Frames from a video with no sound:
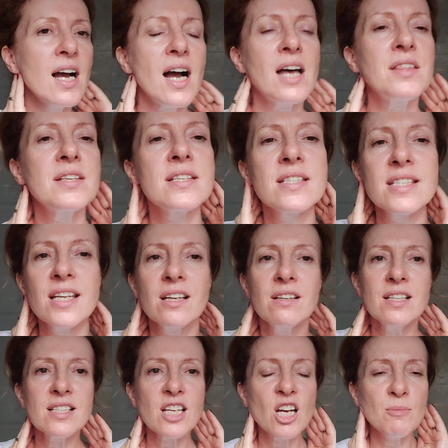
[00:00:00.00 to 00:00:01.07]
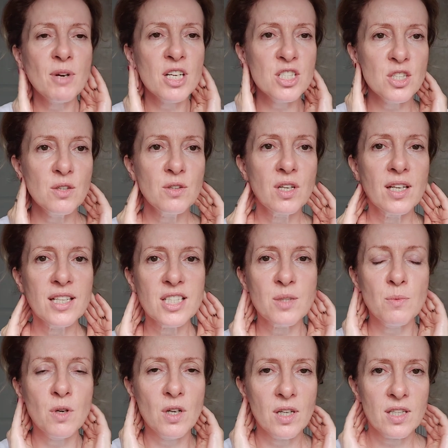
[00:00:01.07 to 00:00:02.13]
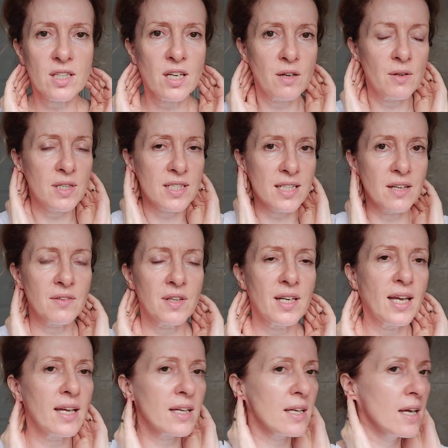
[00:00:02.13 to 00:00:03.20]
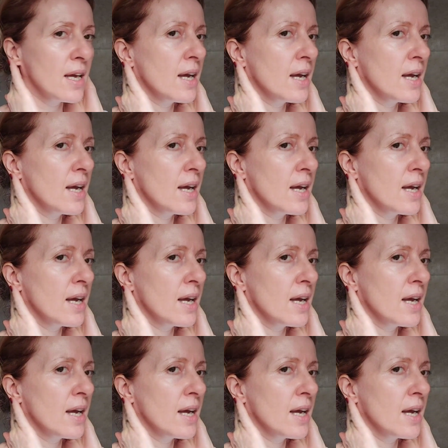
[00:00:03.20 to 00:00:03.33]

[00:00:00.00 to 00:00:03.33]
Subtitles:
And this is the only time I do like to work going down the neck,